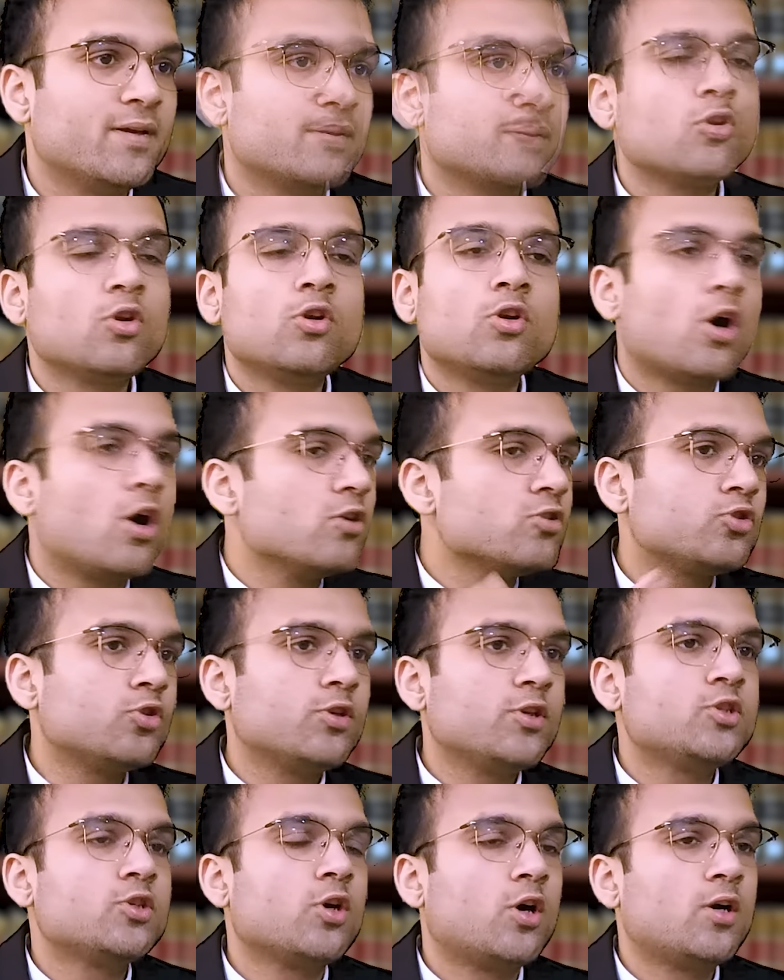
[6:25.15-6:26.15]
So long
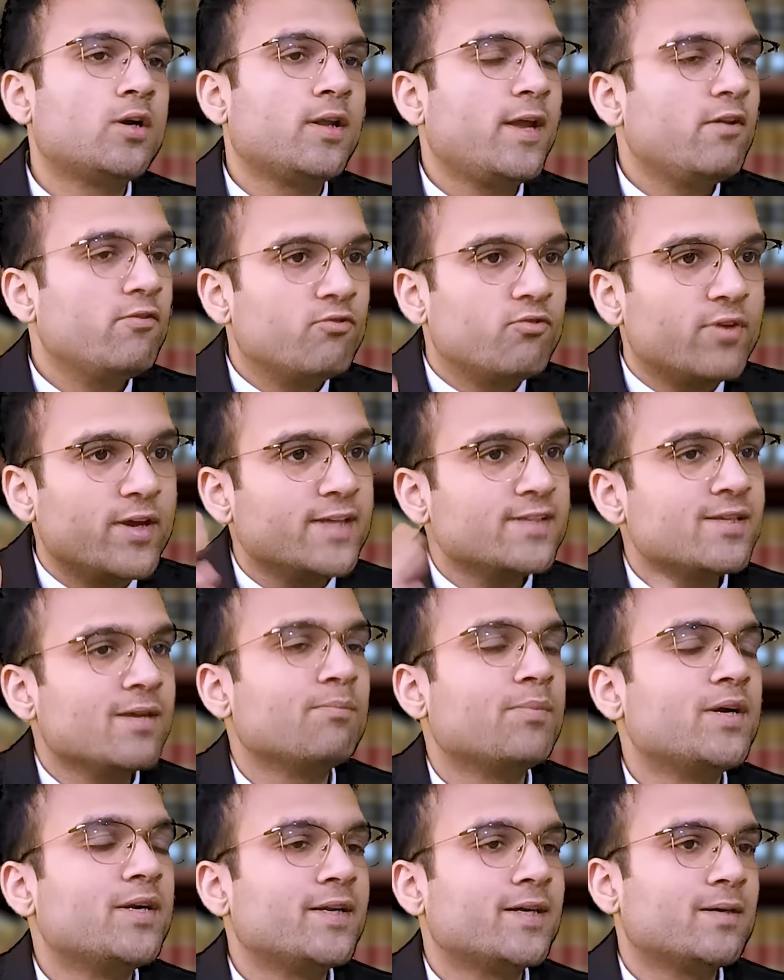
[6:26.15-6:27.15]
story short, in very
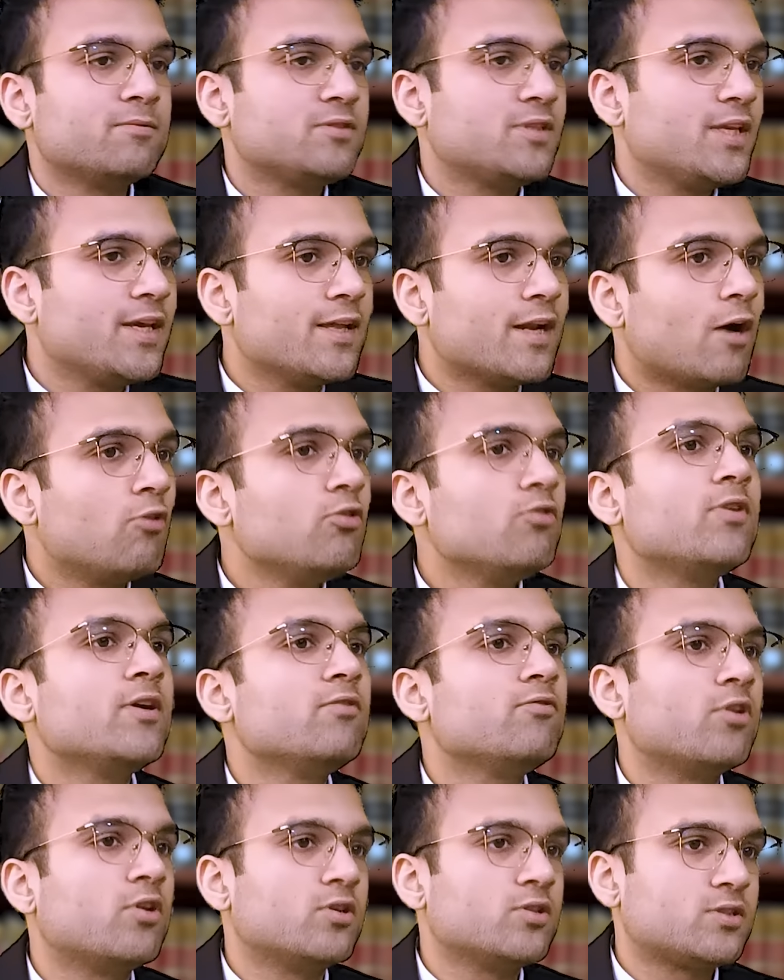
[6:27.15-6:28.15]
simple terms, the ground
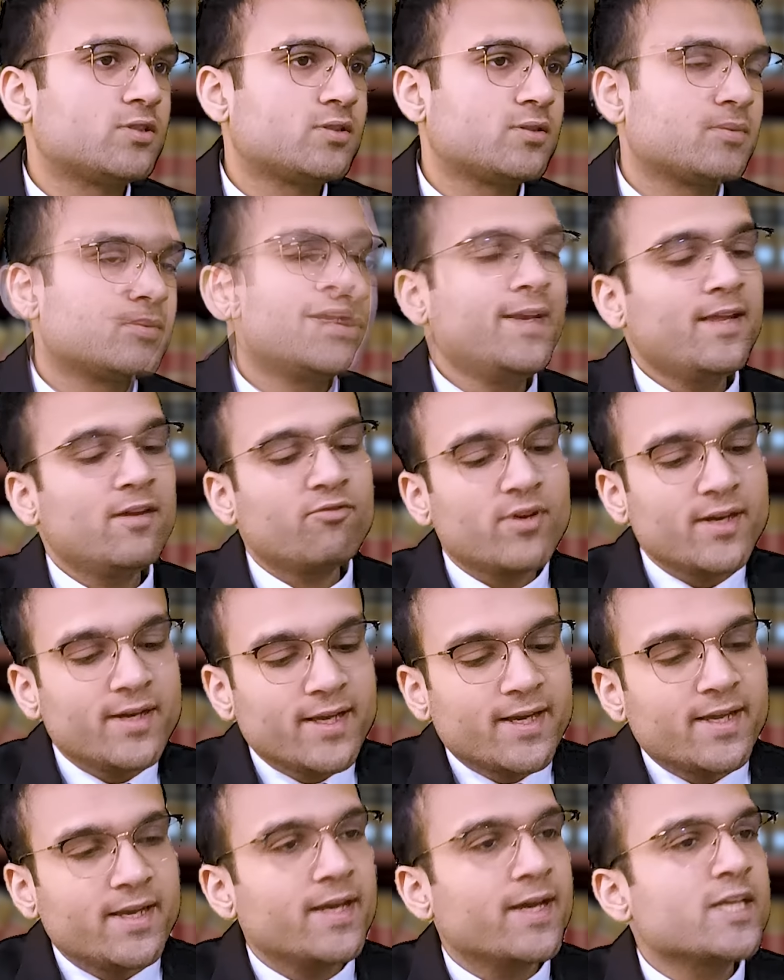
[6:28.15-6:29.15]
one was that if a
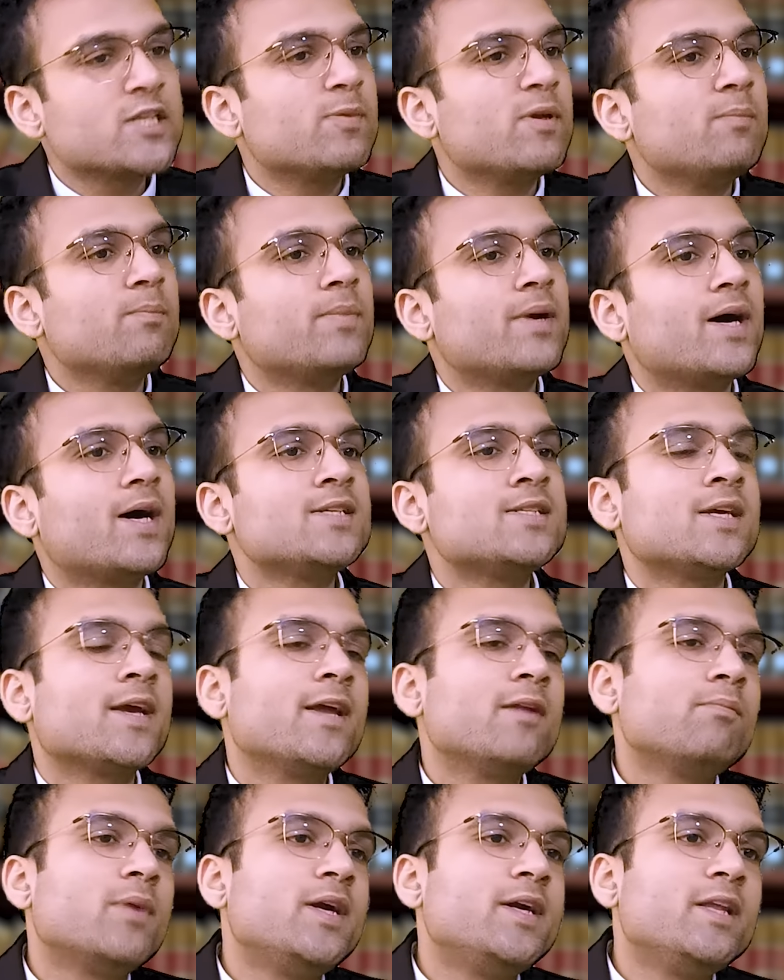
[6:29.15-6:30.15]
decree has been passed
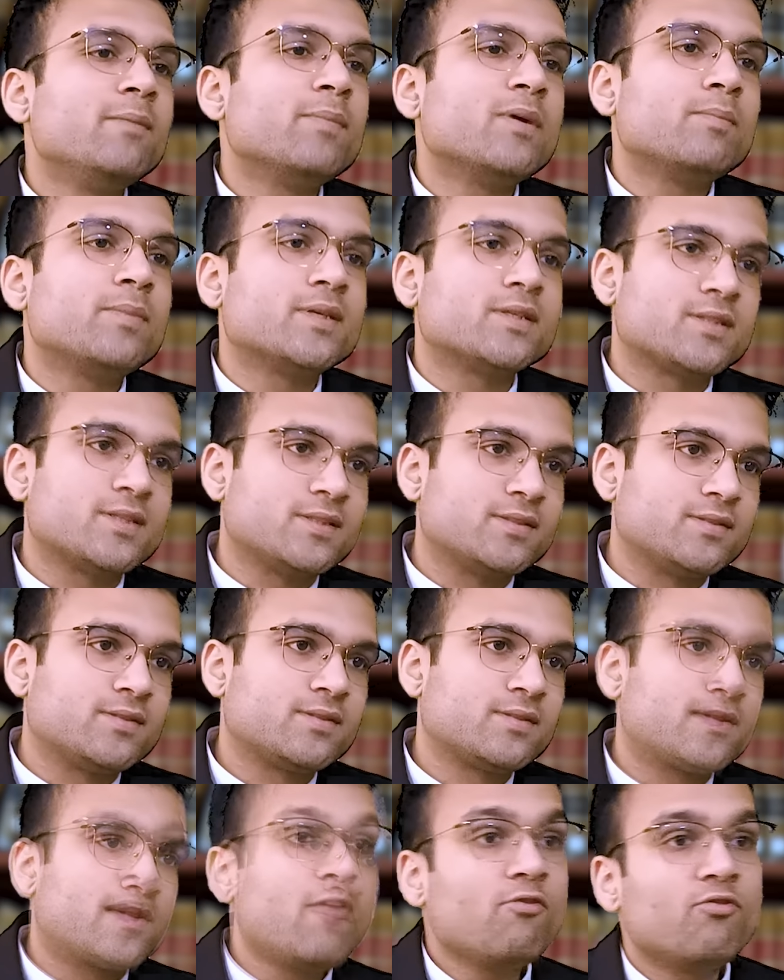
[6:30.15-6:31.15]
against multiple
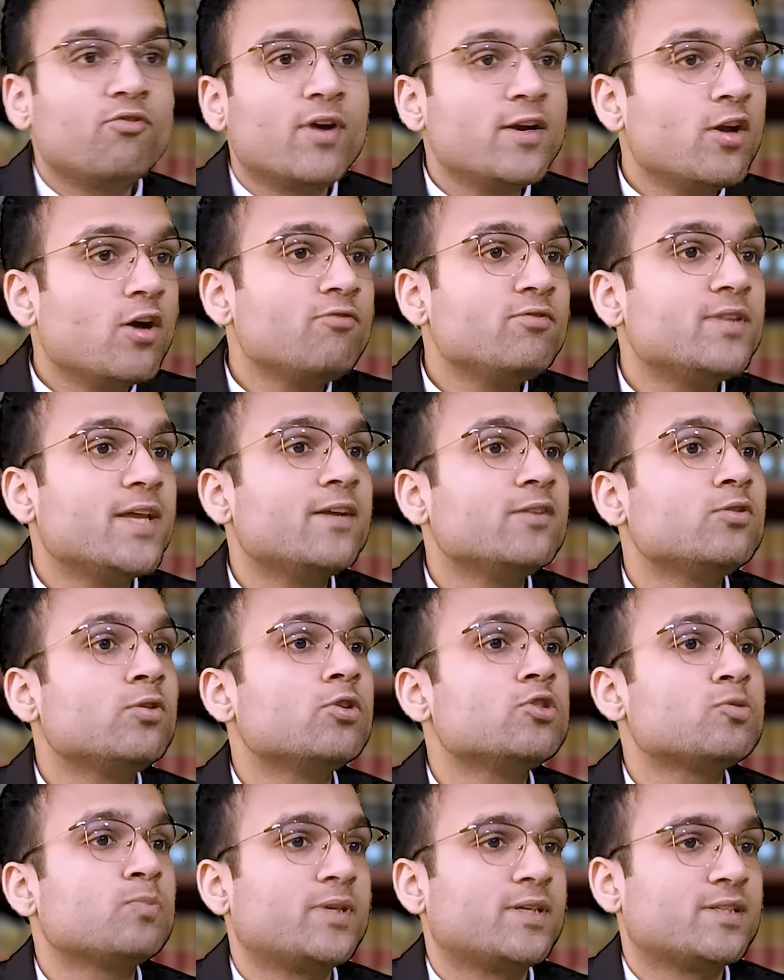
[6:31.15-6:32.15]
persons and one of
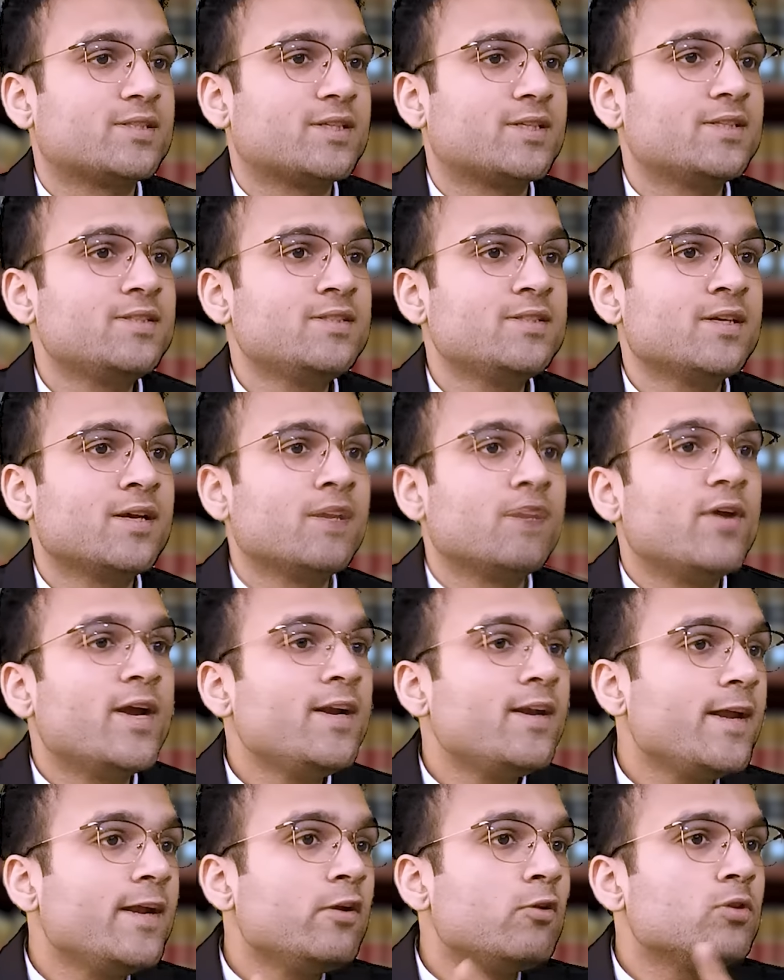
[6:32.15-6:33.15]
those persons
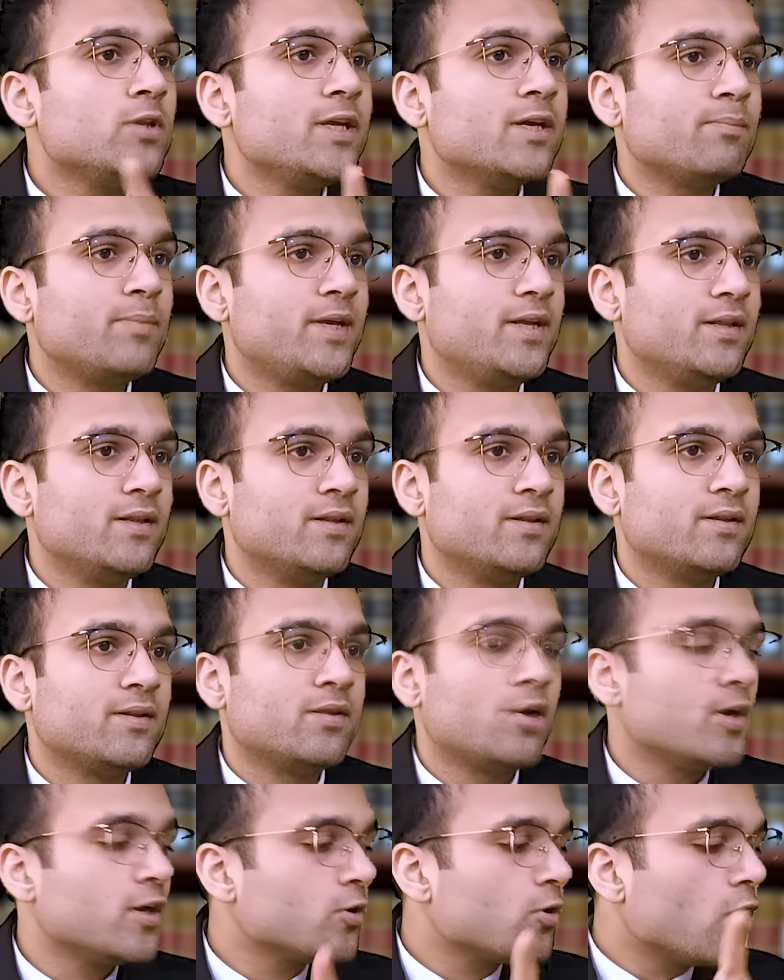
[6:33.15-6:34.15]
went into the appeal
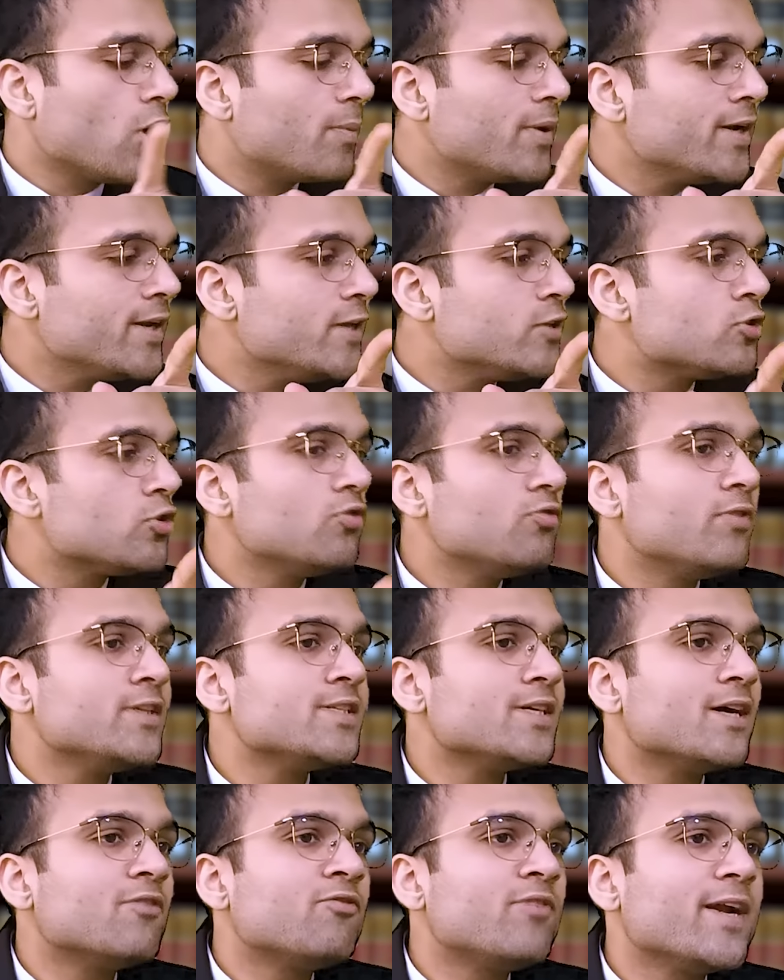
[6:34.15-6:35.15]
on a common issue
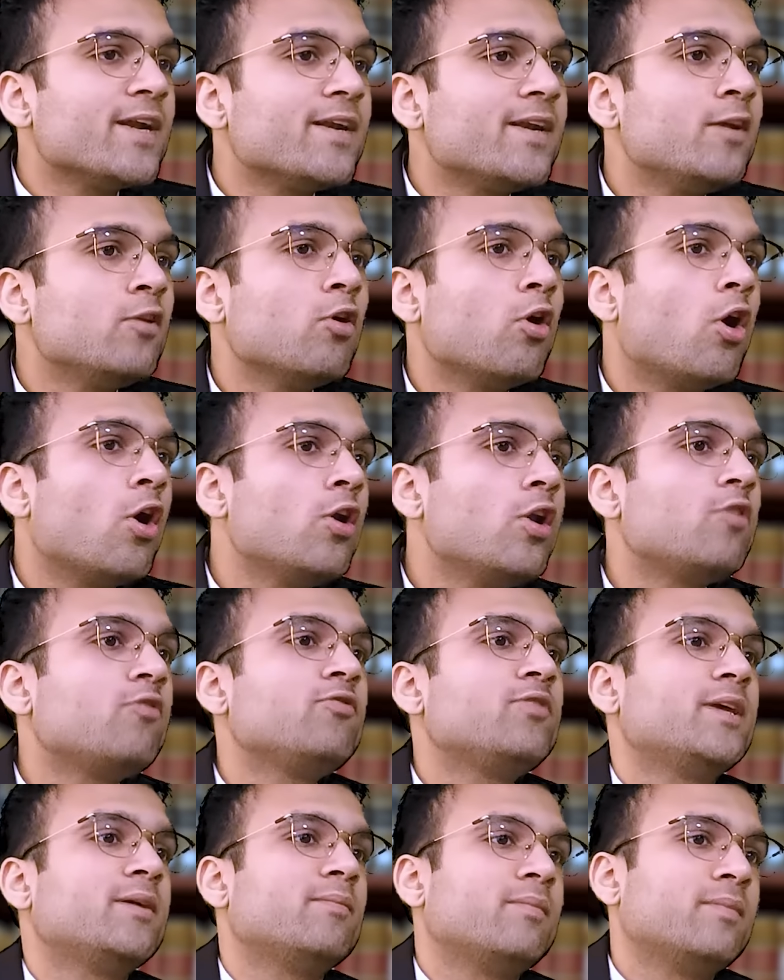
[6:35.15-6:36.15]
which affected all
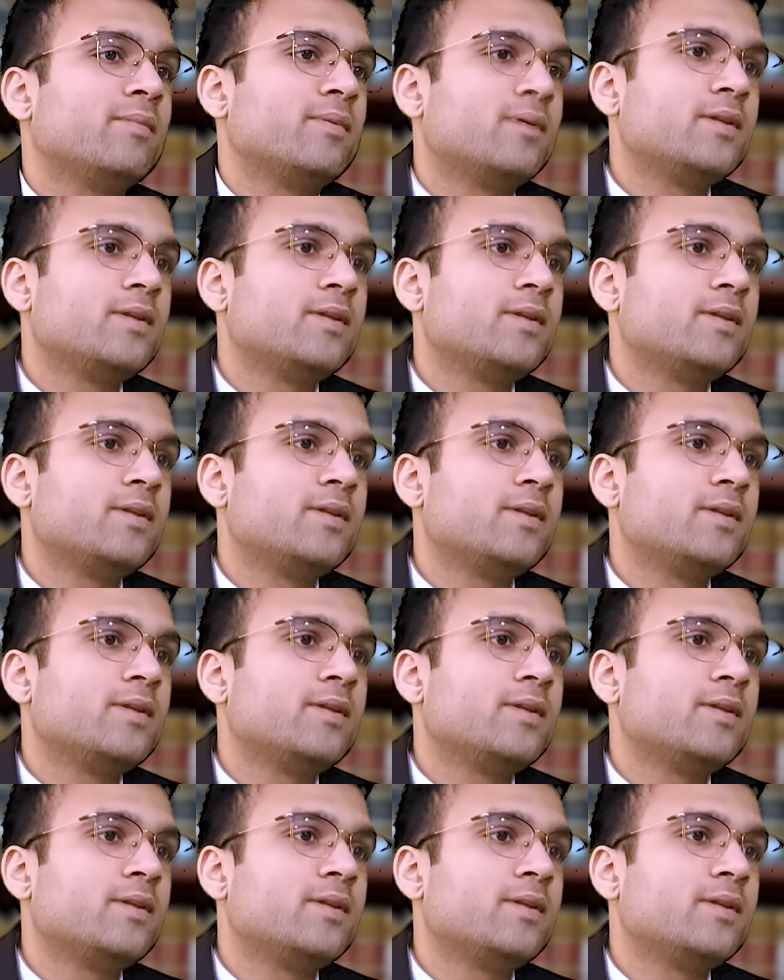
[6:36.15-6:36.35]
of them,